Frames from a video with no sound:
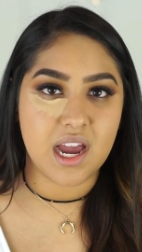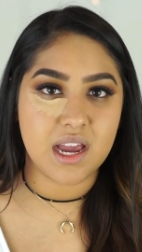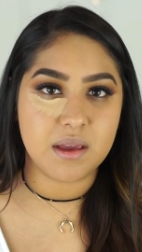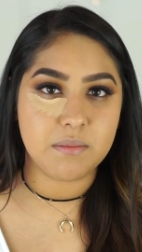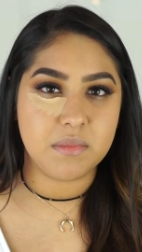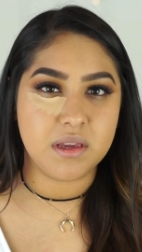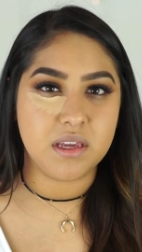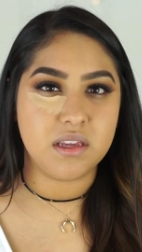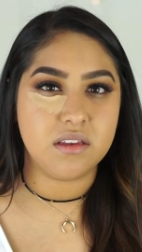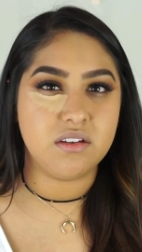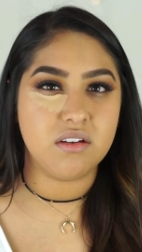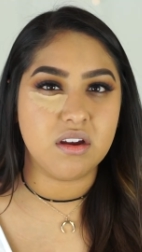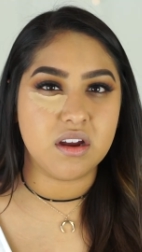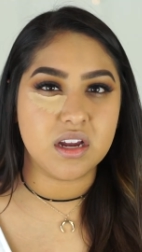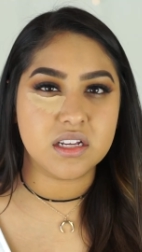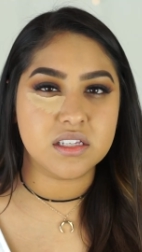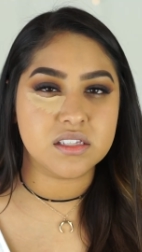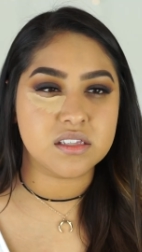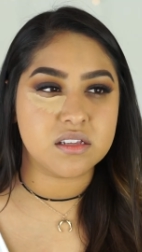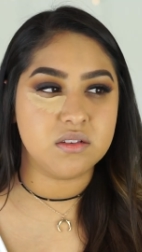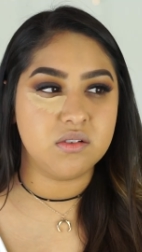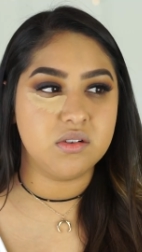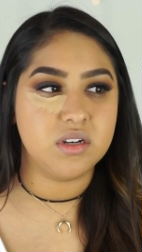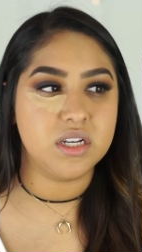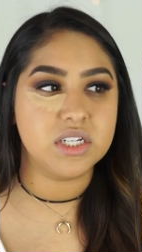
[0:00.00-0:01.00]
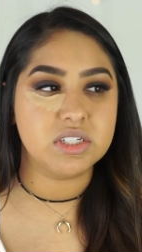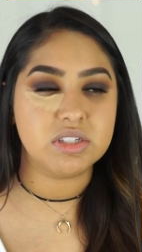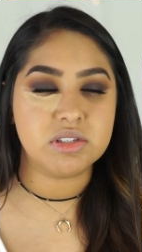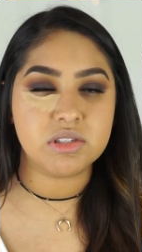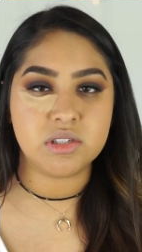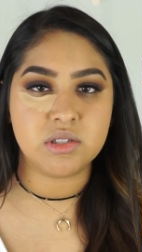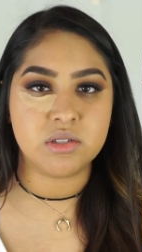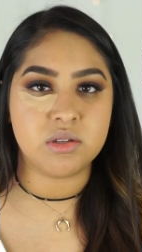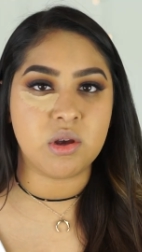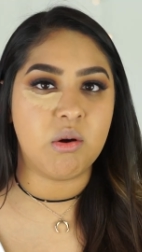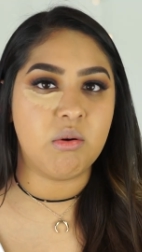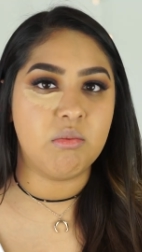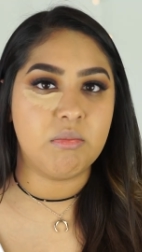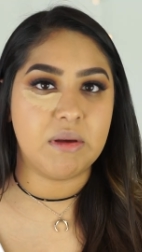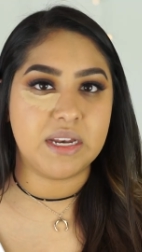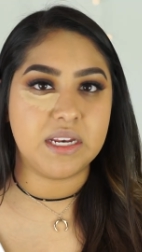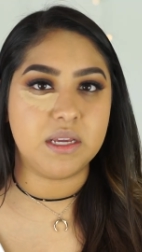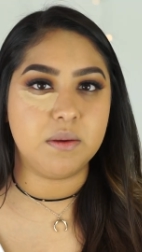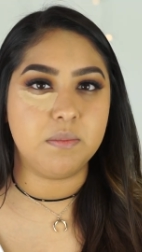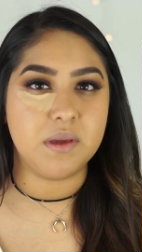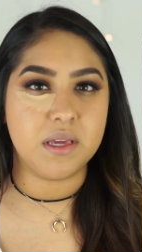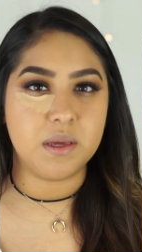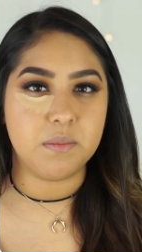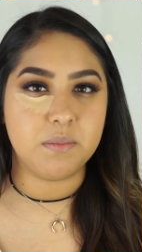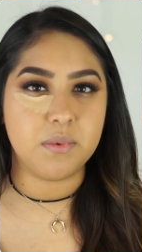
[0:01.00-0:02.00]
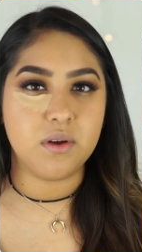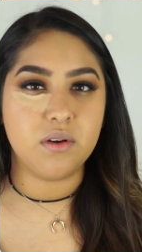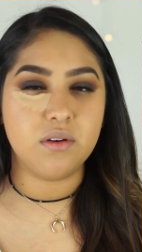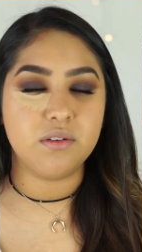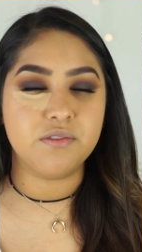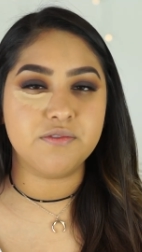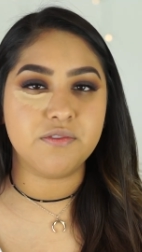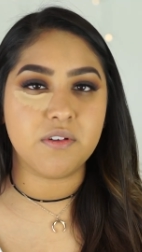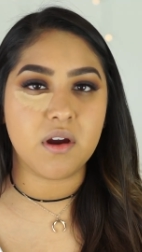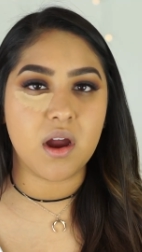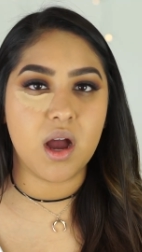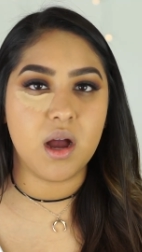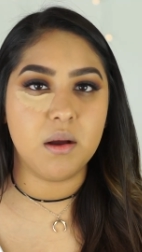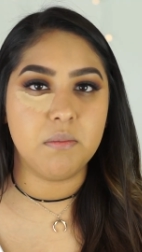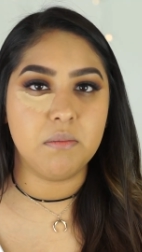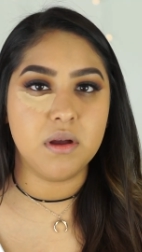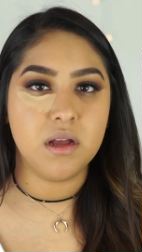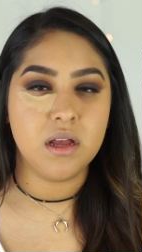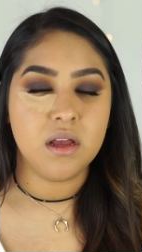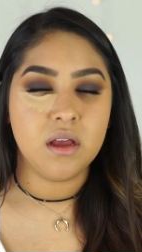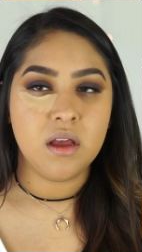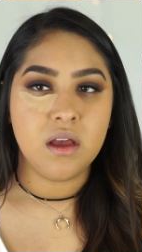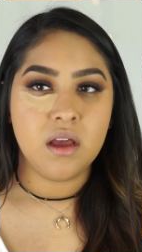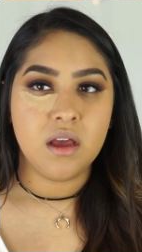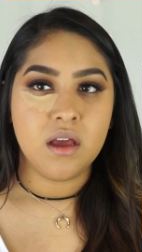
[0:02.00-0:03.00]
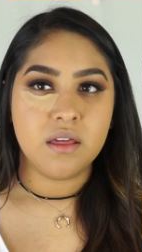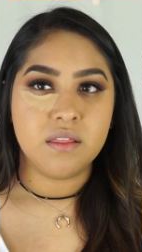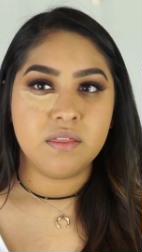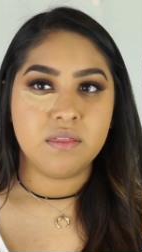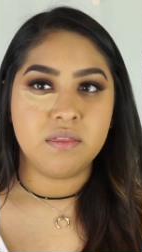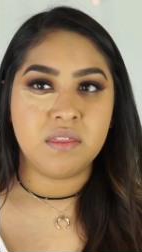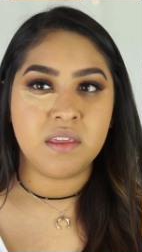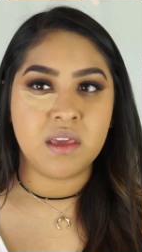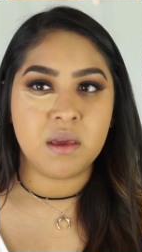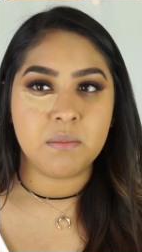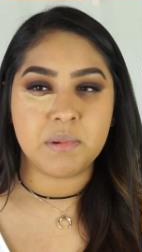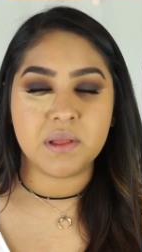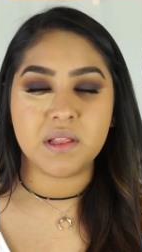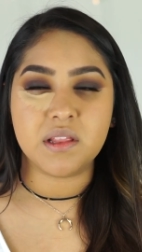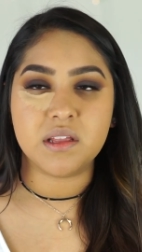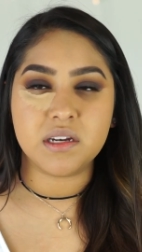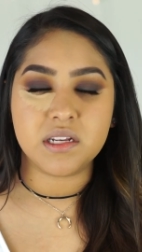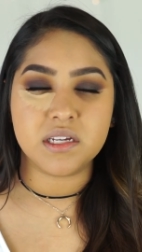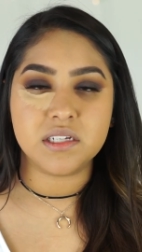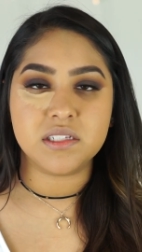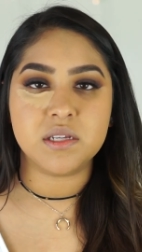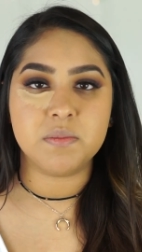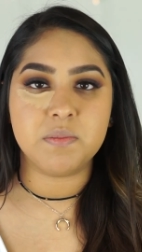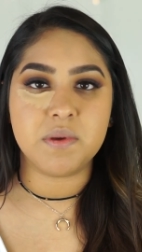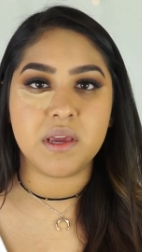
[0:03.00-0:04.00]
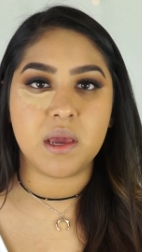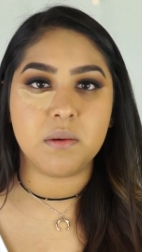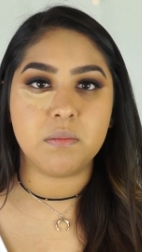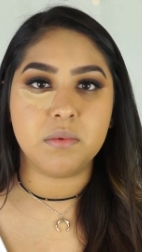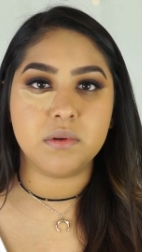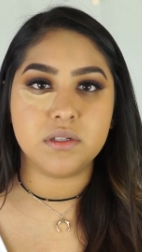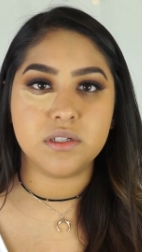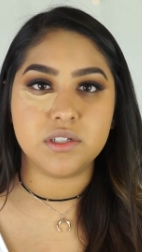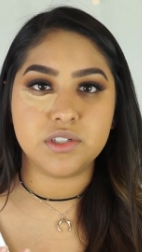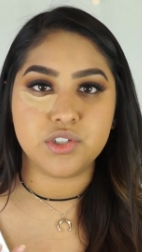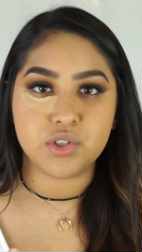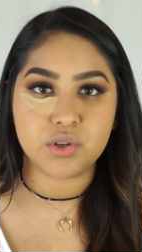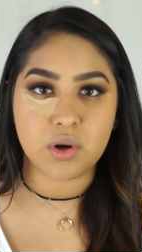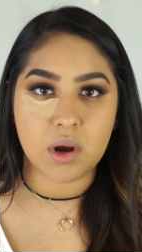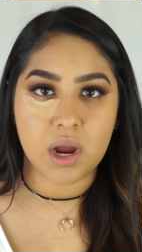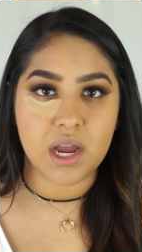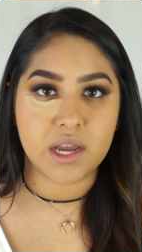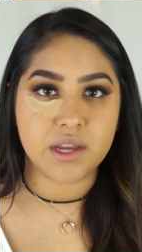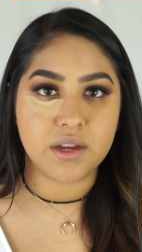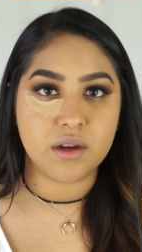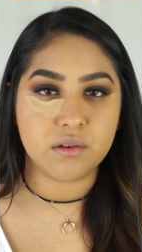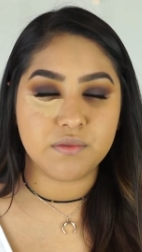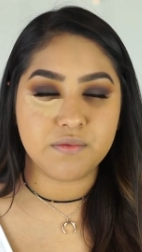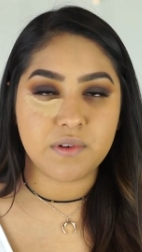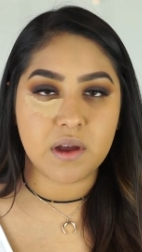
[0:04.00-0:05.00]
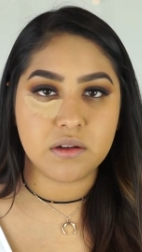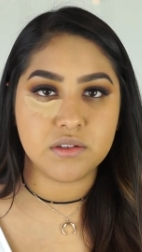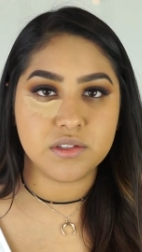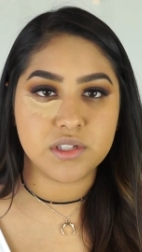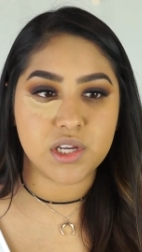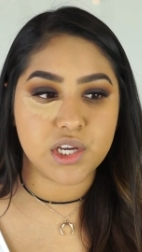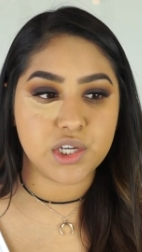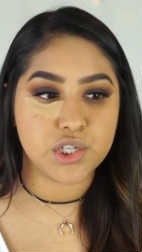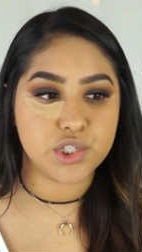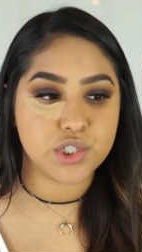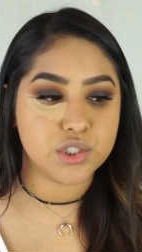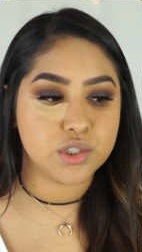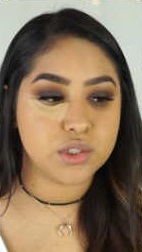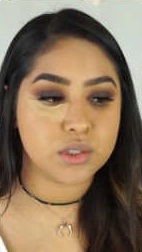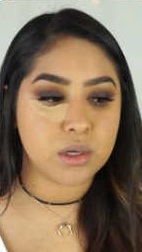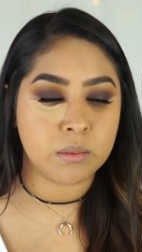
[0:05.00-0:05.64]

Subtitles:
I mean, you're excluding so many people from the ability to be able to try your foundation.